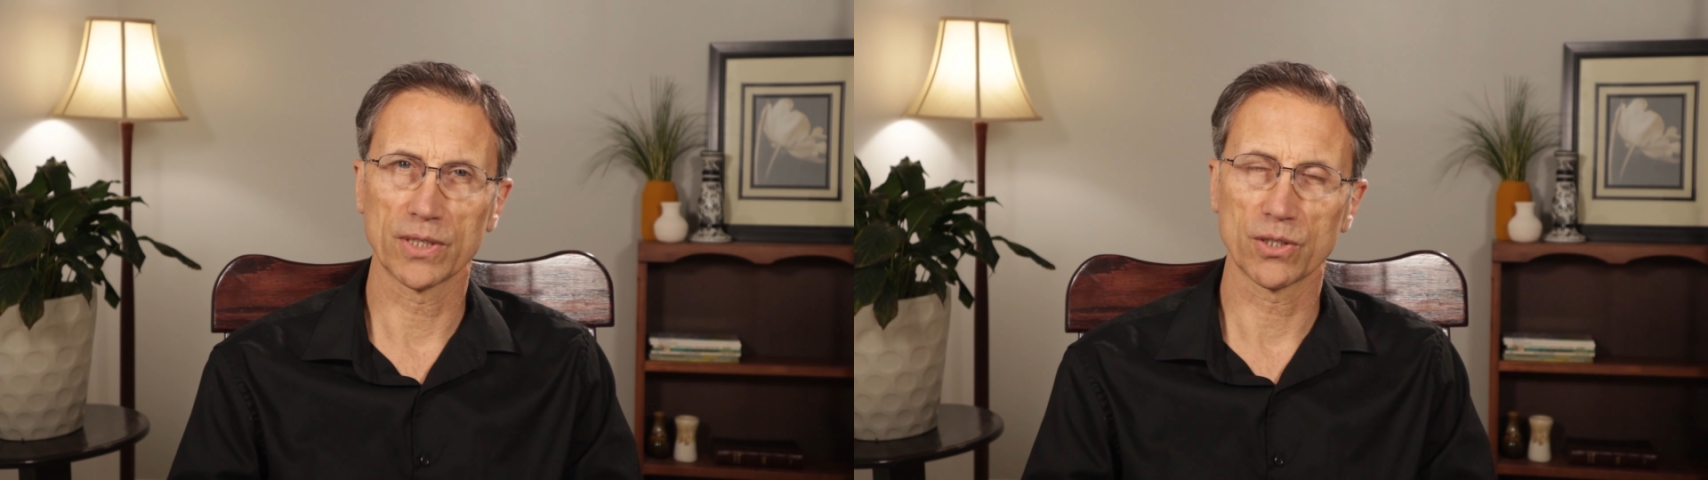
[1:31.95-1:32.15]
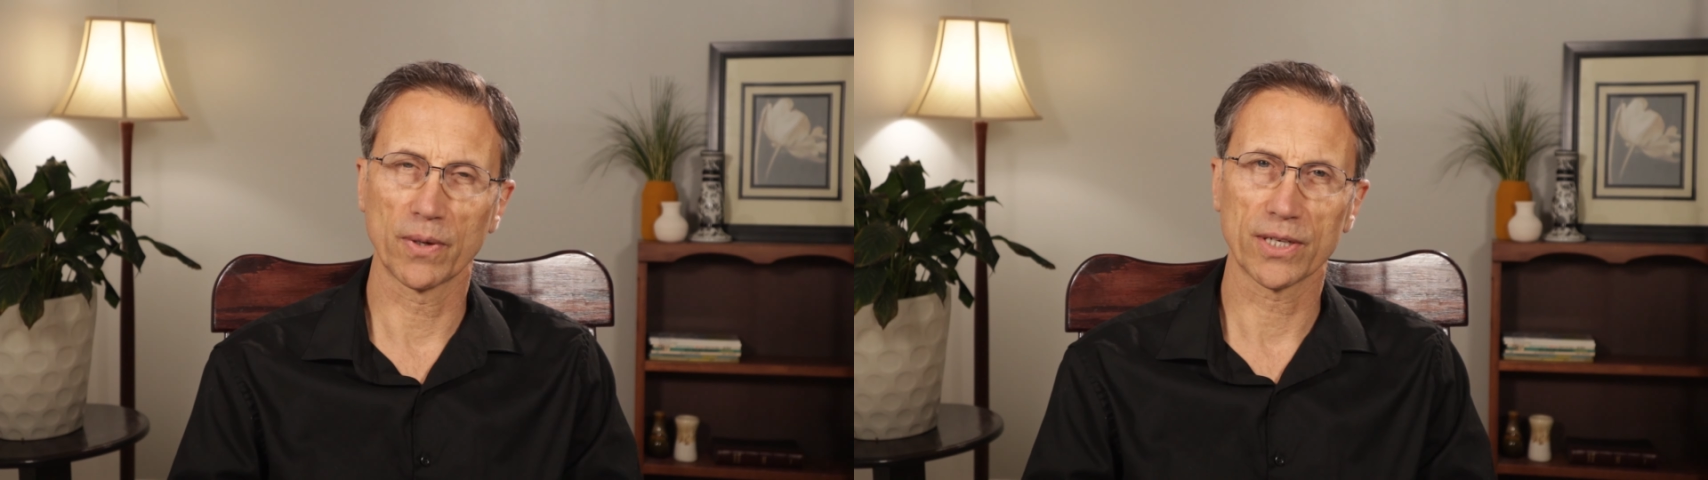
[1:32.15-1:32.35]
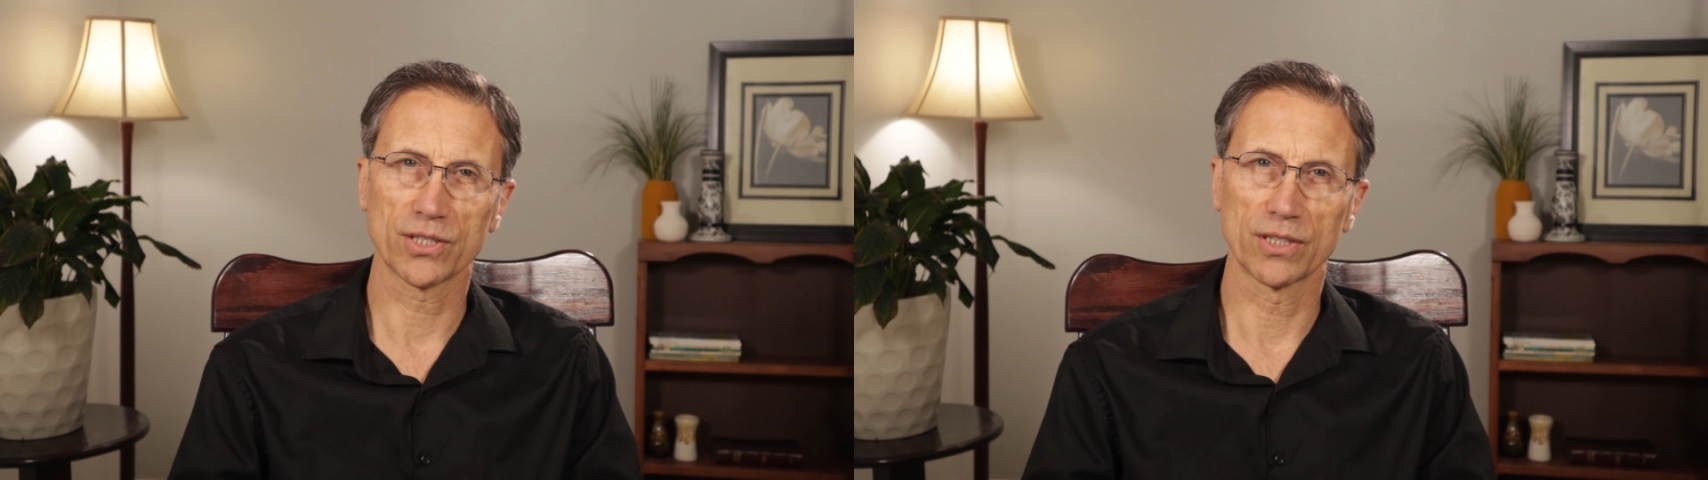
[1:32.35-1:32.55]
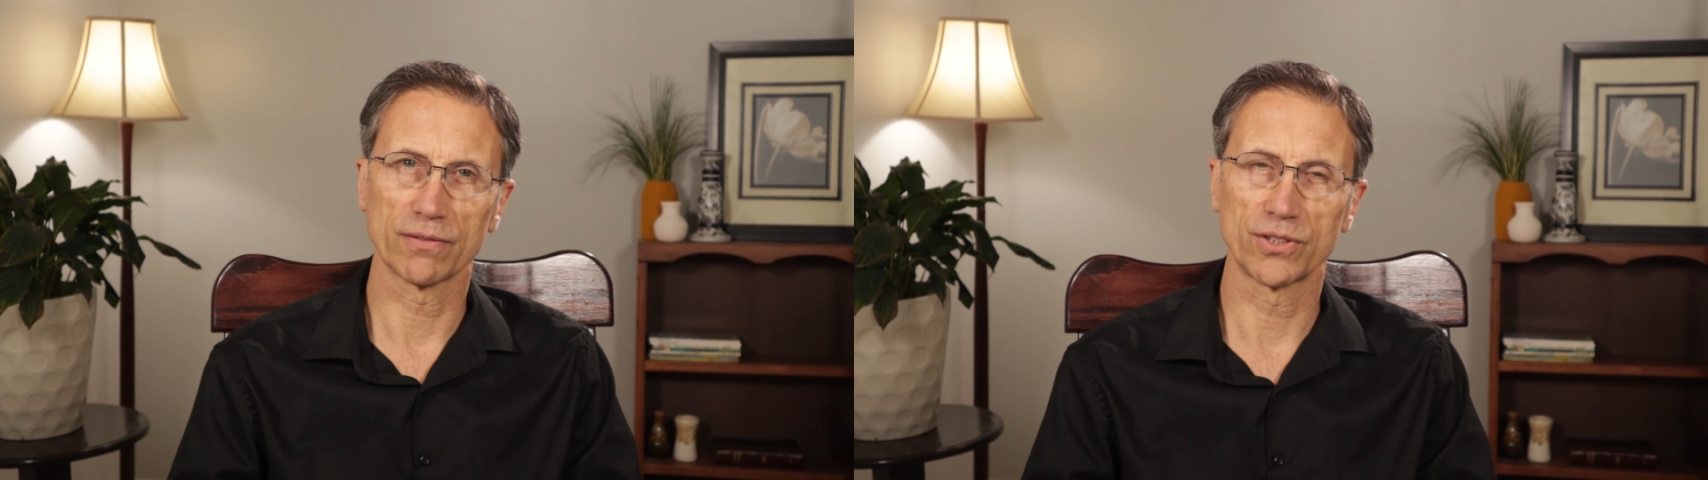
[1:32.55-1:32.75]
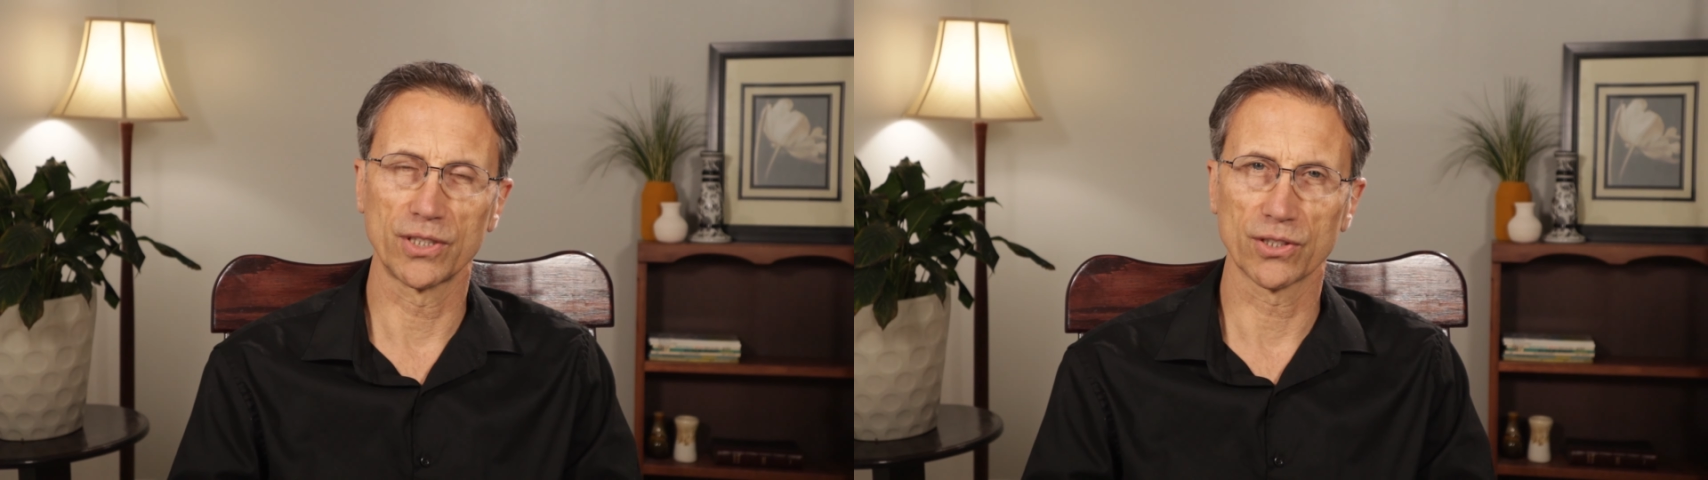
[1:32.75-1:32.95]
resurrection
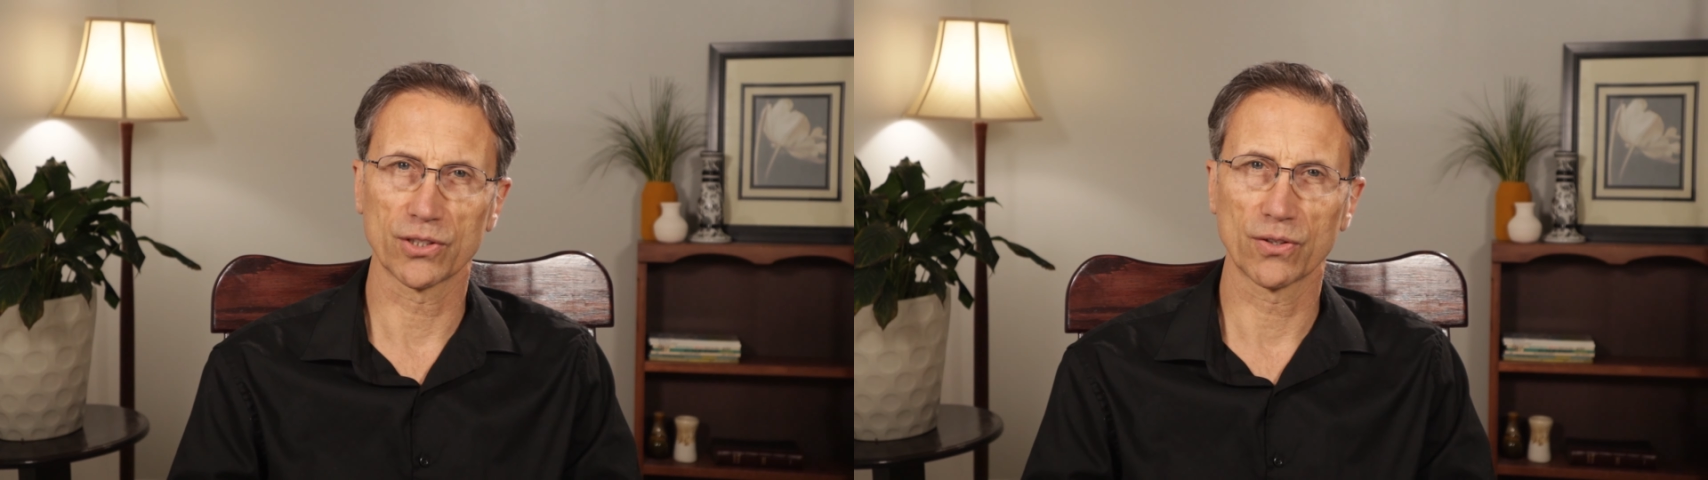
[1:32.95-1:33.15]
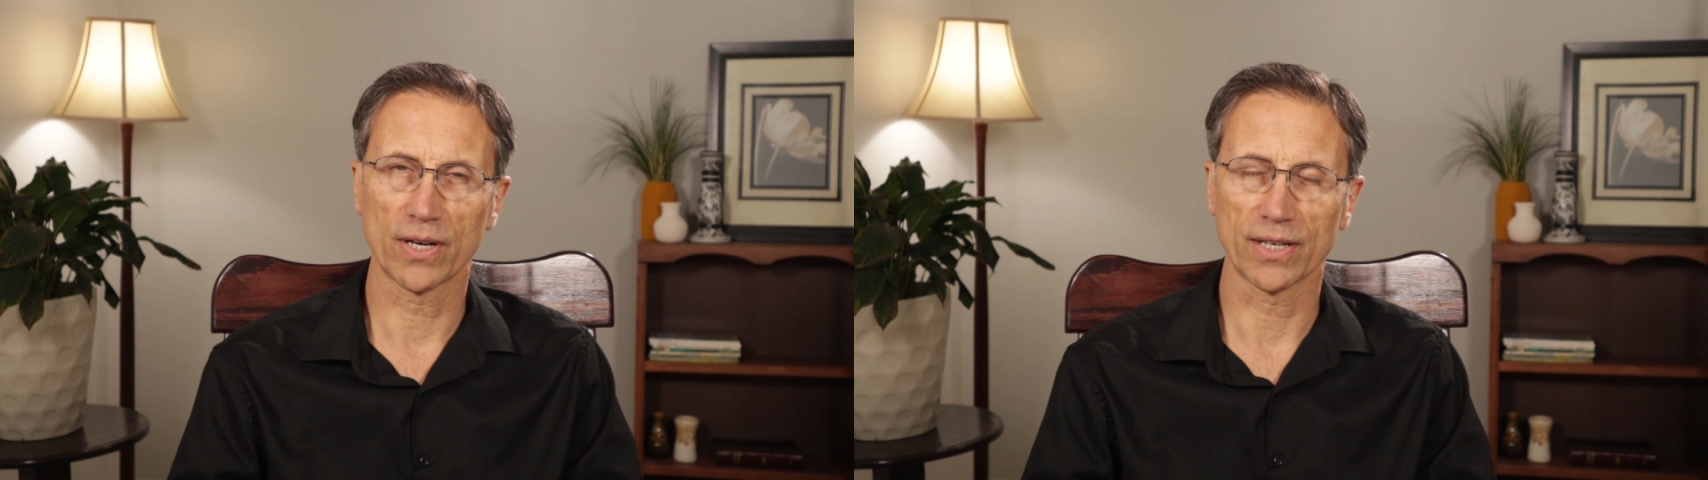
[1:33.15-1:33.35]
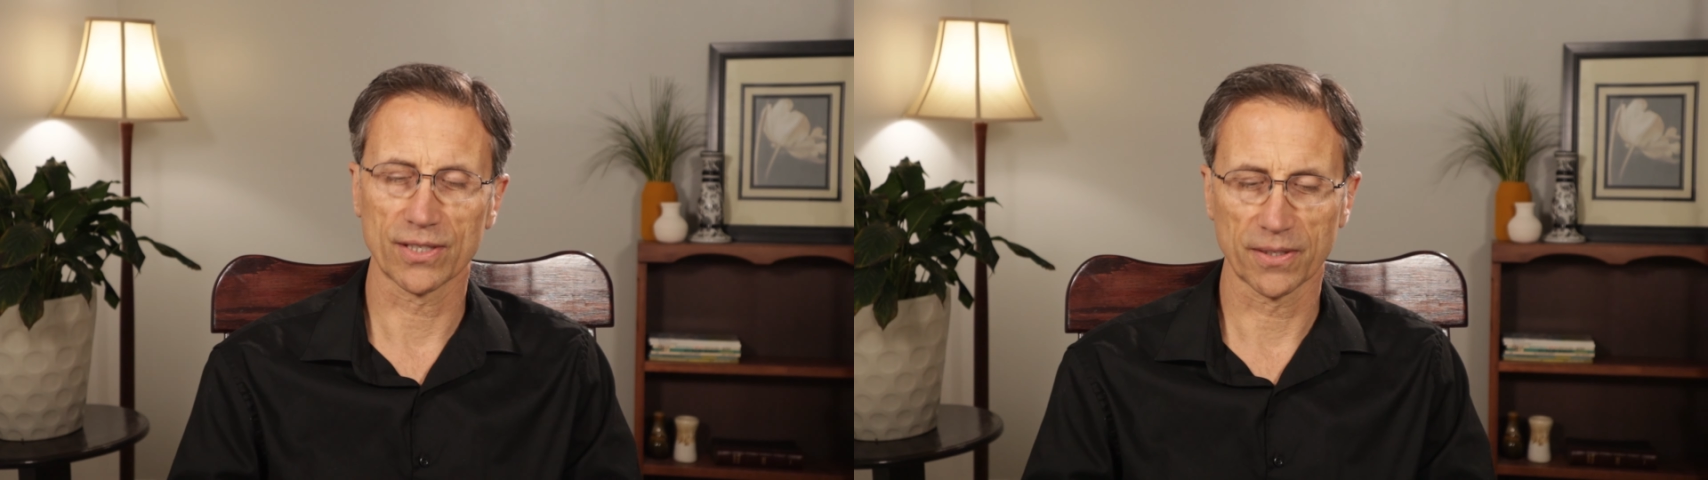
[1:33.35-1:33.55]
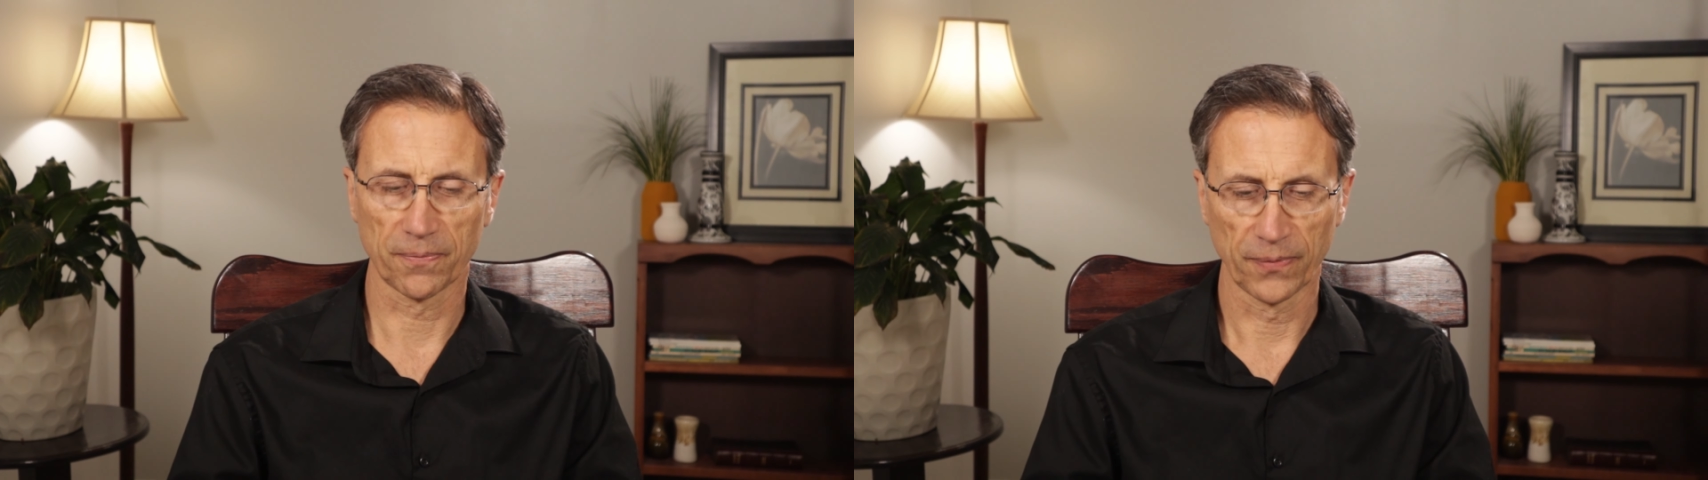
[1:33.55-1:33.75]
of Jesus Christ?